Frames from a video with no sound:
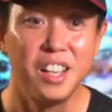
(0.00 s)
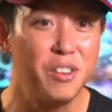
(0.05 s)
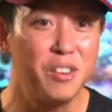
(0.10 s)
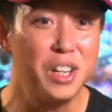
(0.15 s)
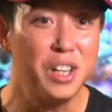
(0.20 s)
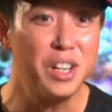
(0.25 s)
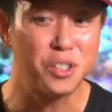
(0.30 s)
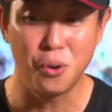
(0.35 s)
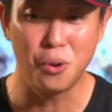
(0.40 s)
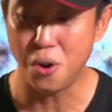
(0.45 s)

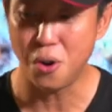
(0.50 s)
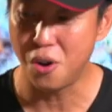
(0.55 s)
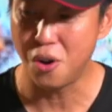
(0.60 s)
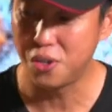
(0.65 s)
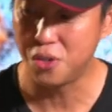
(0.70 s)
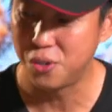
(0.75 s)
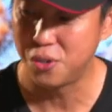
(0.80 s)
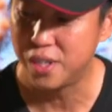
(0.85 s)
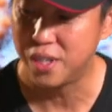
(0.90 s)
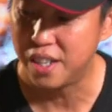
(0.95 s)
Now let's go
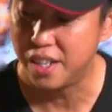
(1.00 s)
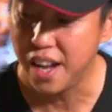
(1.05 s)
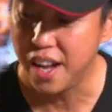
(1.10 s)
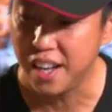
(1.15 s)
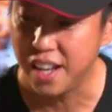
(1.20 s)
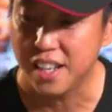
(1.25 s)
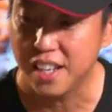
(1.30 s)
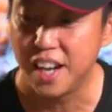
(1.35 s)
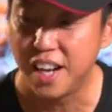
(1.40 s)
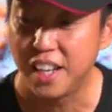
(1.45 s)
on to the
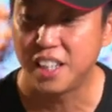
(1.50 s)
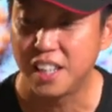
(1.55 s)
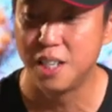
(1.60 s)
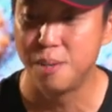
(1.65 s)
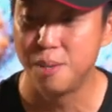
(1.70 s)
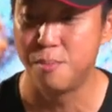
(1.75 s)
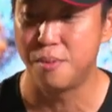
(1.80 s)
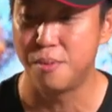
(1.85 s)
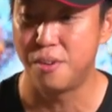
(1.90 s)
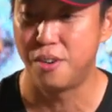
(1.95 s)
next
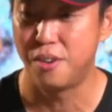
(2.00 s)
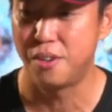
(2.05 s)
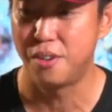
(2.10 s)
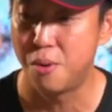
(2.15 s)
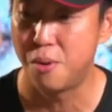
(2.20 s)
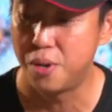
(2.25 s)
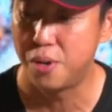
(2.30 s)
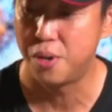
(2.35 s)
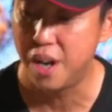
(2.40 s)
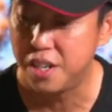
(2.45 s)
item
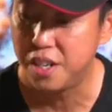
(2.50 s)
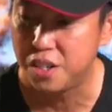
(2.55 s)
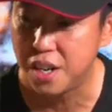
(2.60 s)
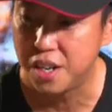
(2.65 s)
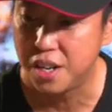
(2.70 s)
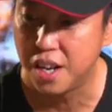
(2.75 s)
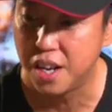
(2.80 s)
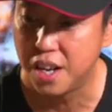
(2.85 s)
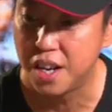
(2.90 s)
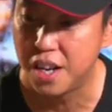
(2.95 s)
on our
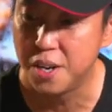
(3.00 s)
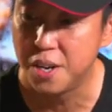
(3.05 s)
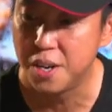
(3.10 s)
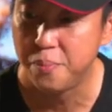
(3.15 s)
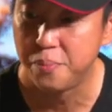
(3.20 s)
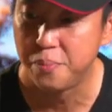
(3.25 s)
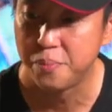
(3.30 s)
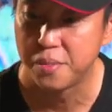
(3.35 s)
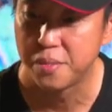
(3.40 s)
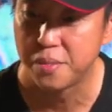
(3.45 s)
agenda.